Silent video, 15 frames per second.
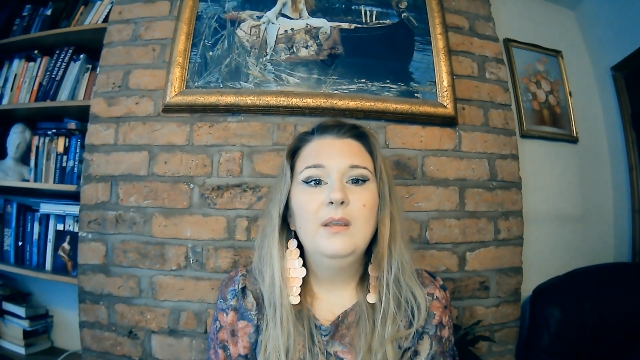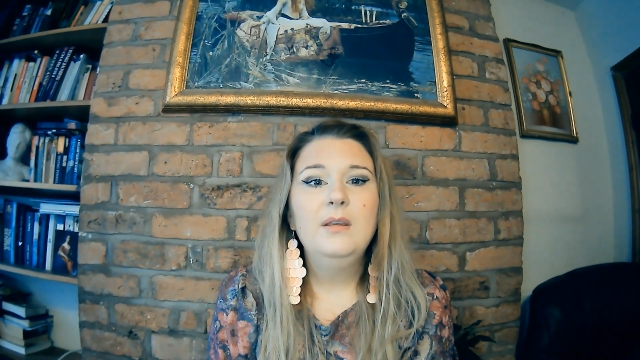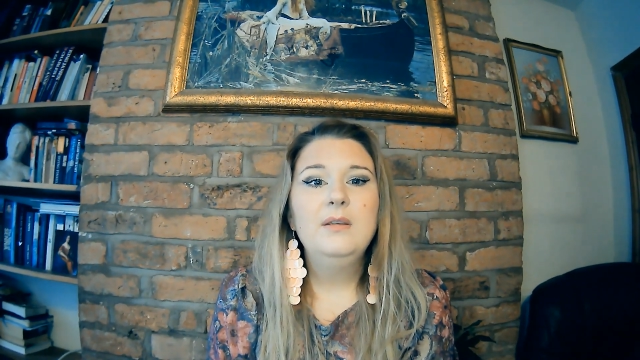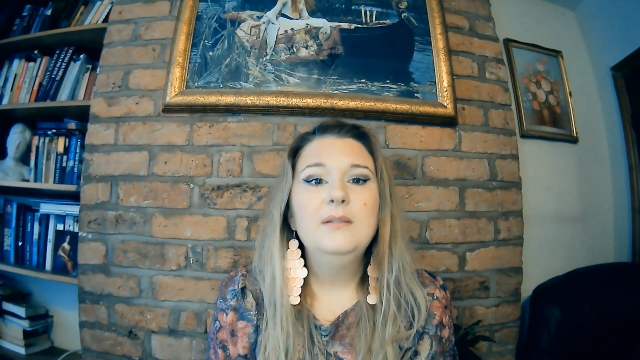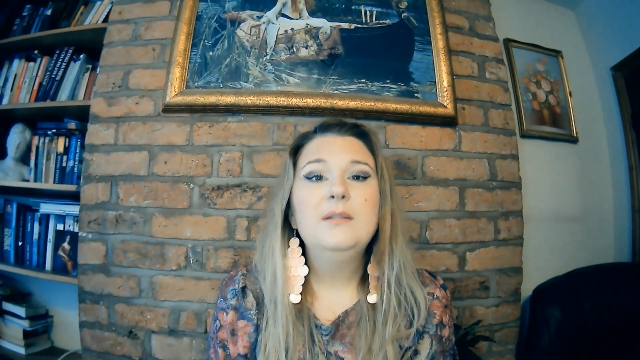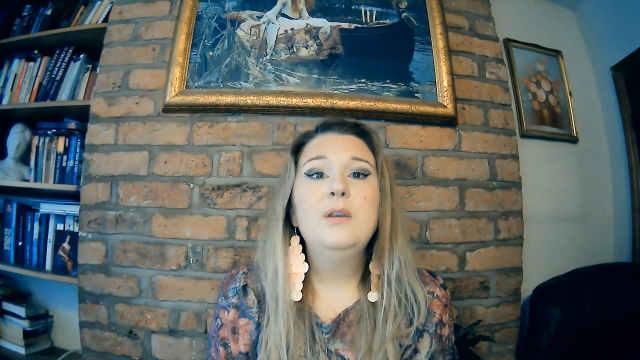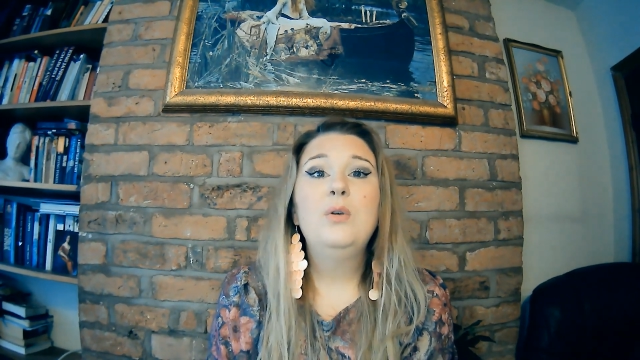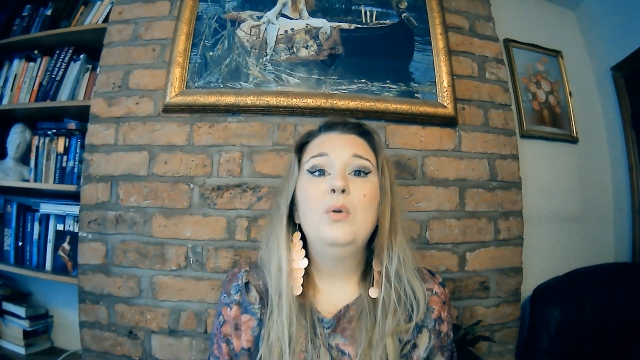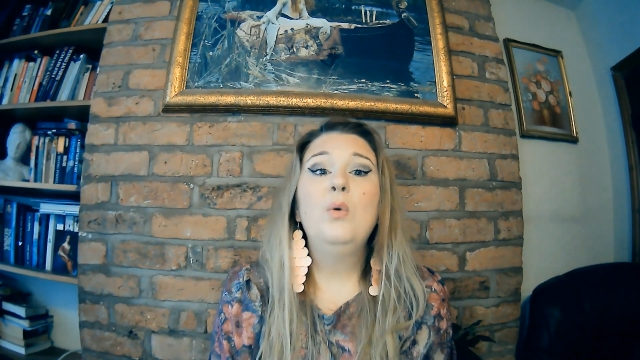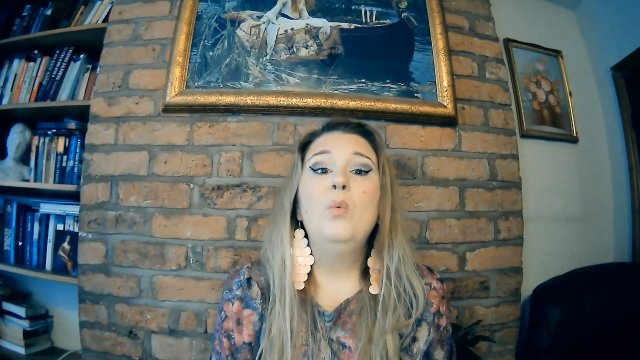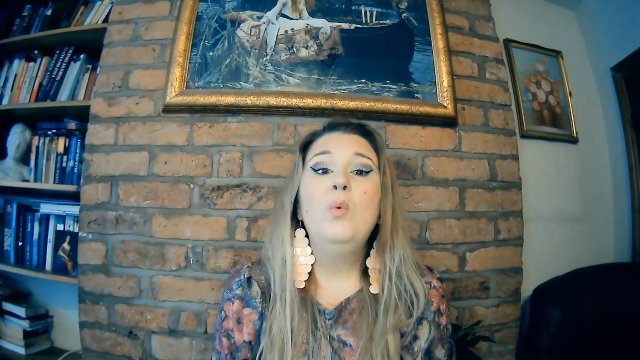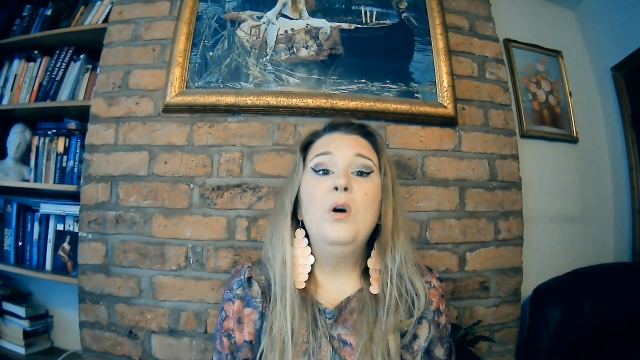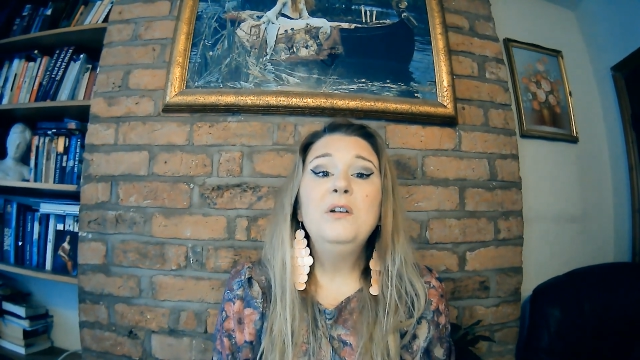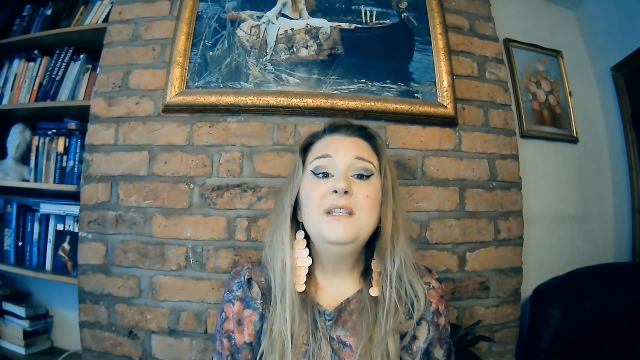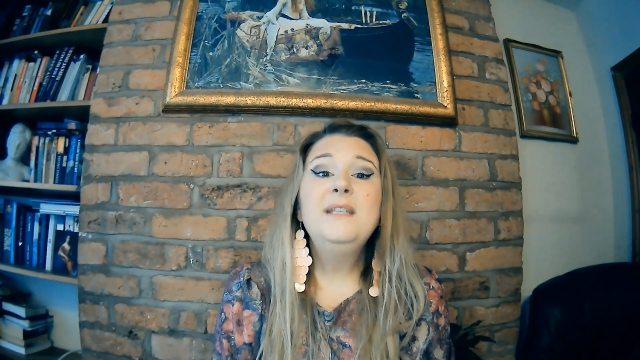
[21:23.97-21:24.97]
So
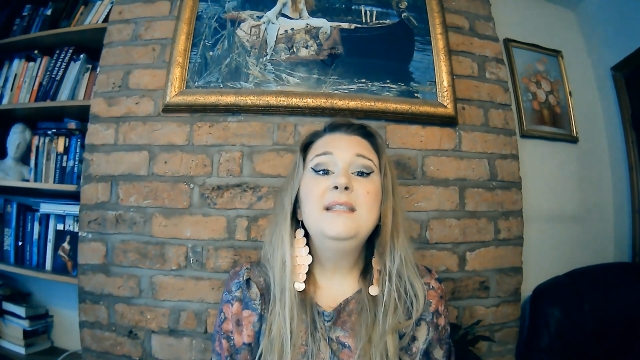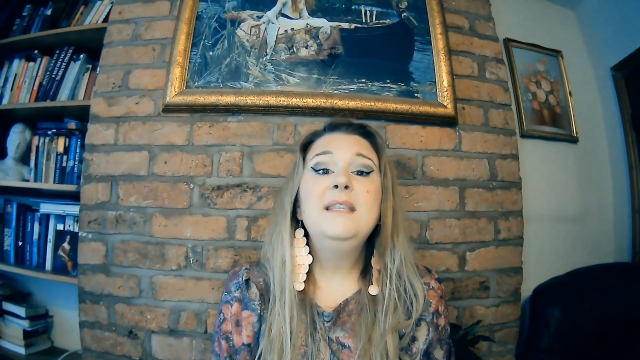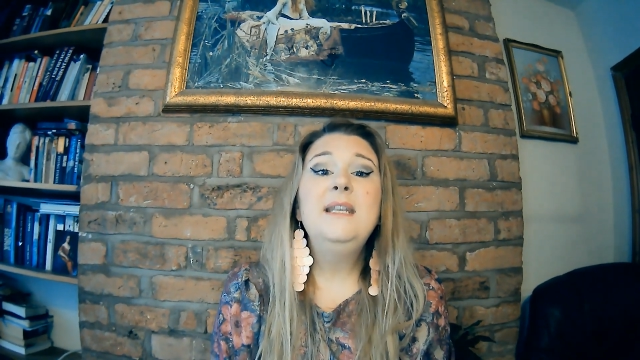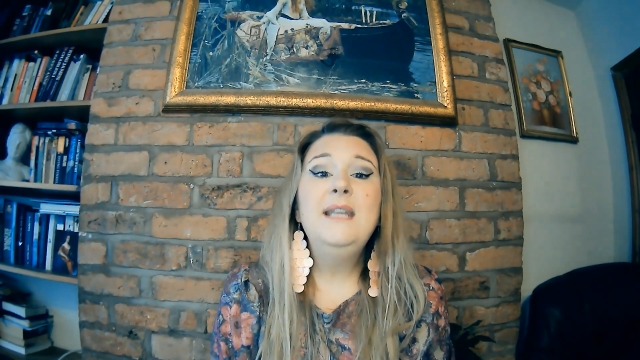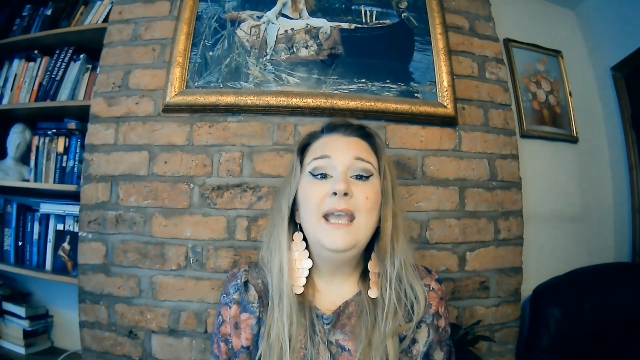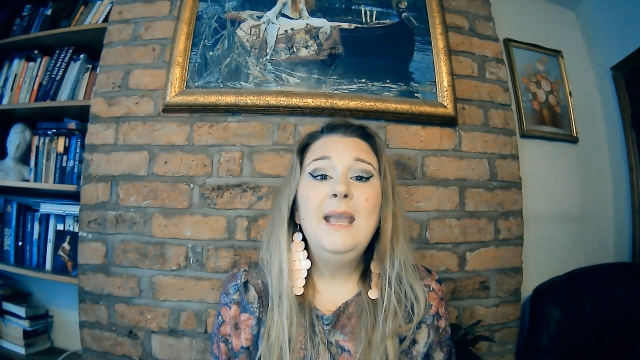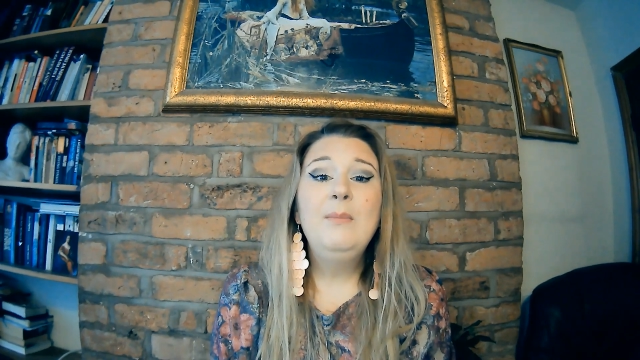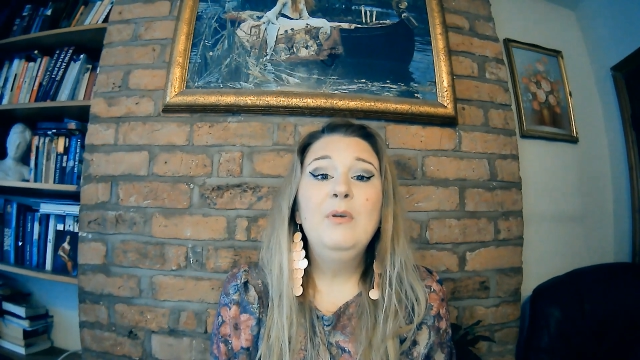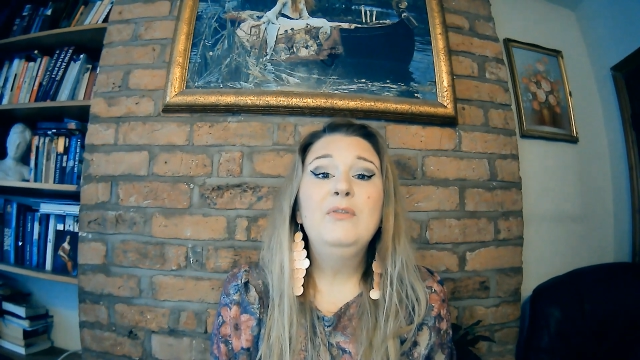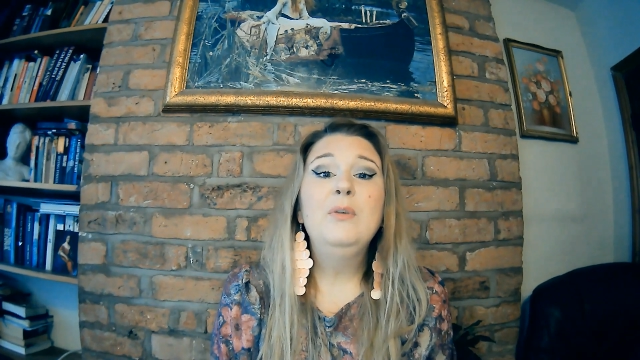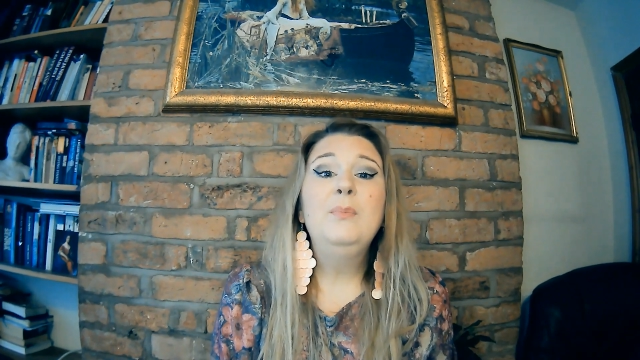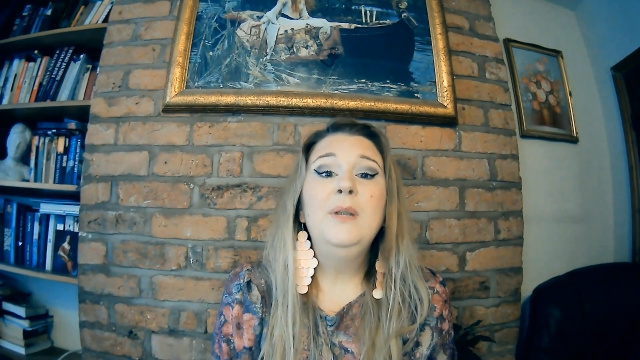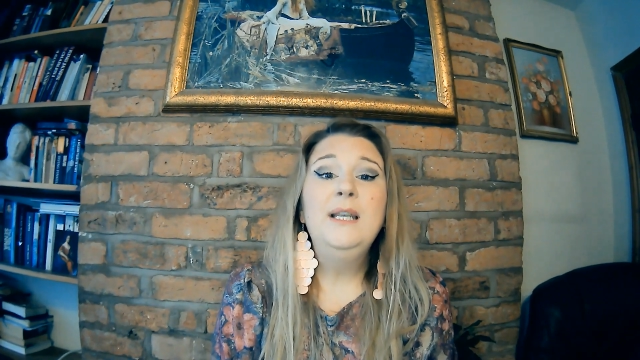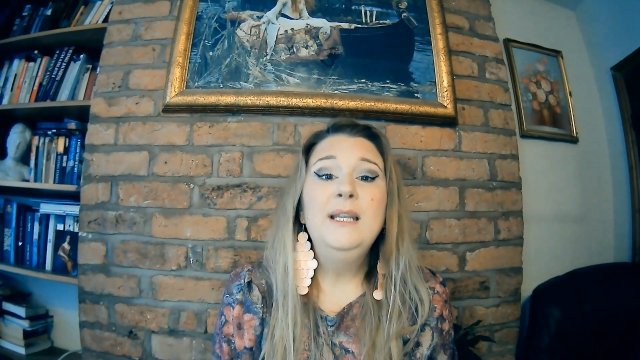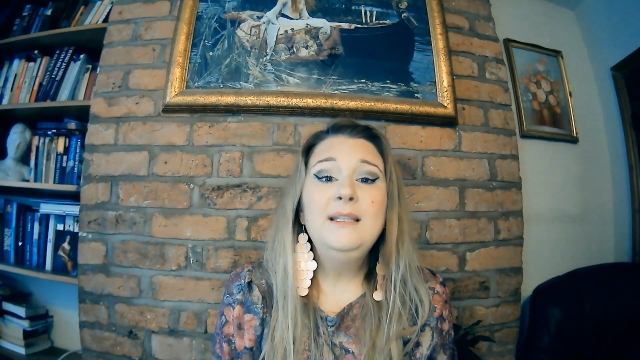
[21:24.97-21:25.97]
what is the name of
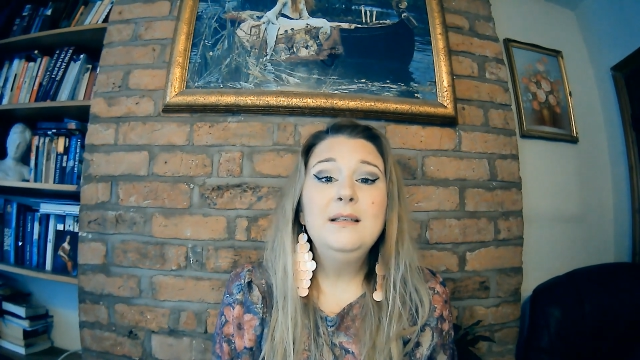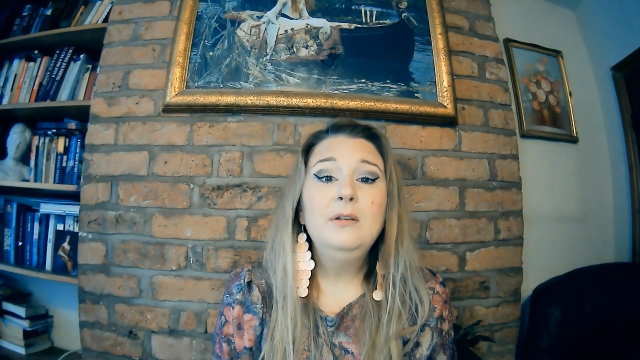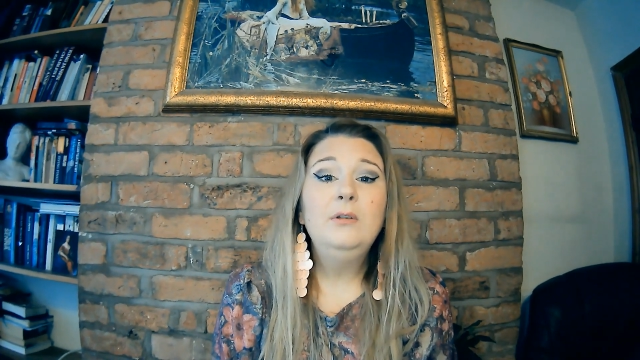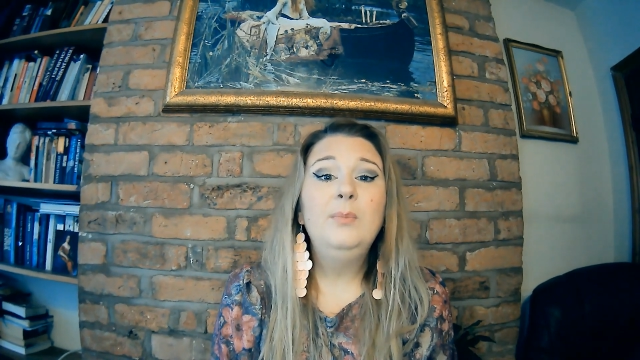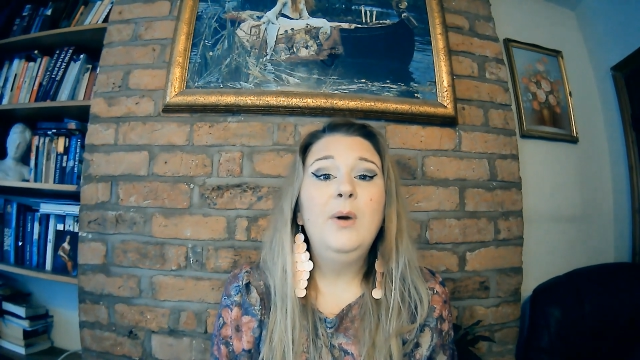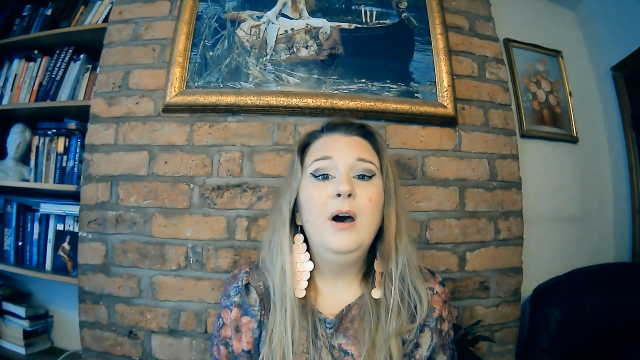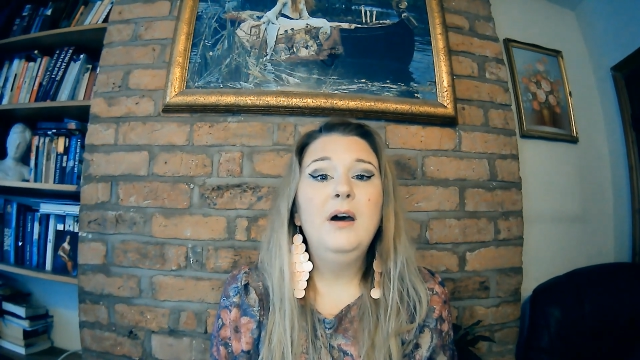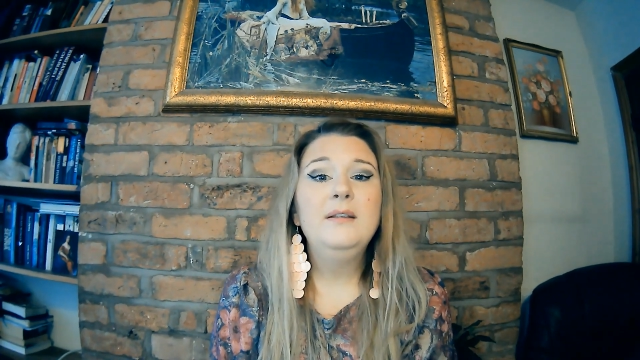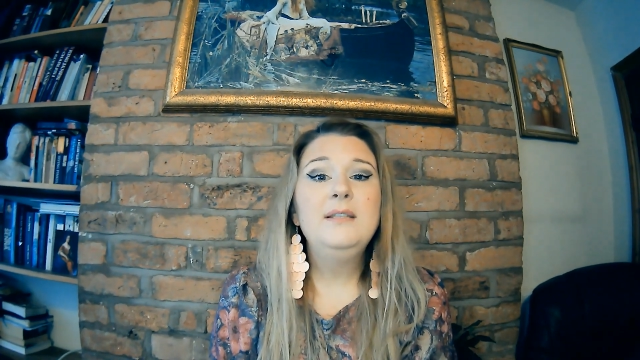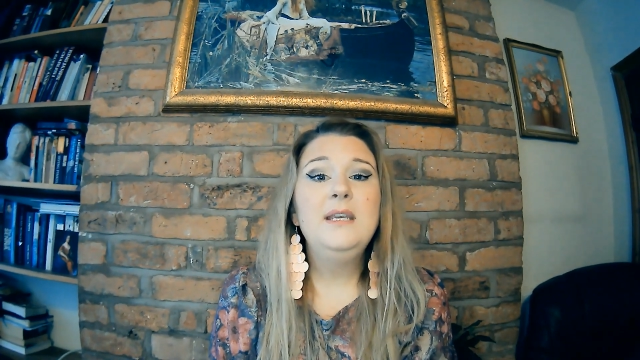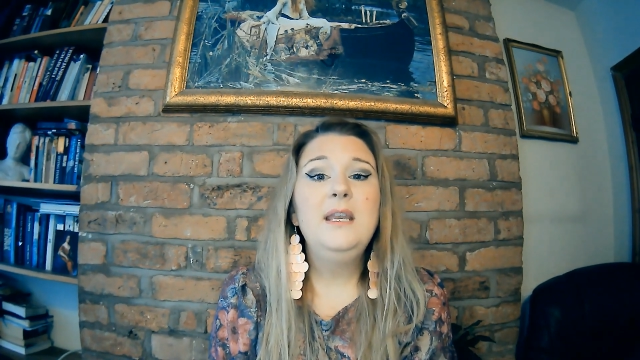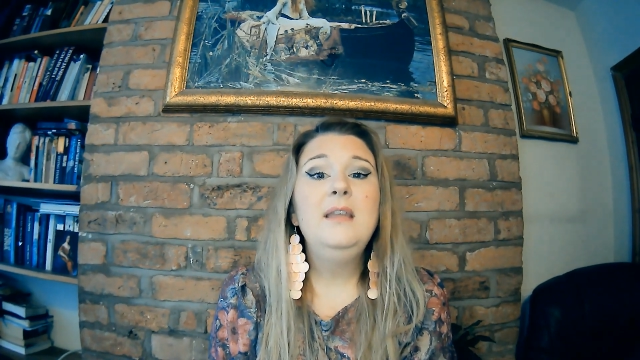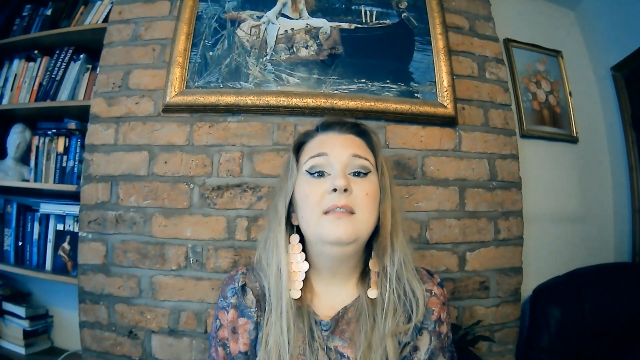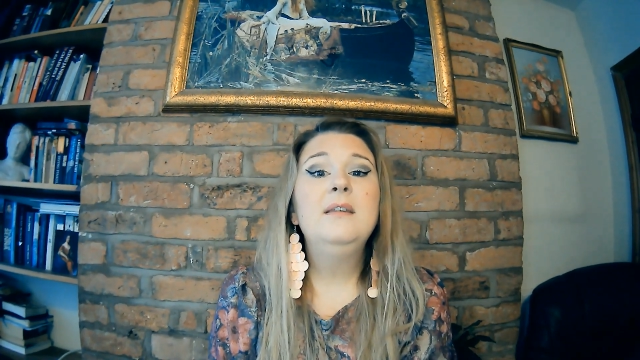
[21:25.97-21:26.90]
the political party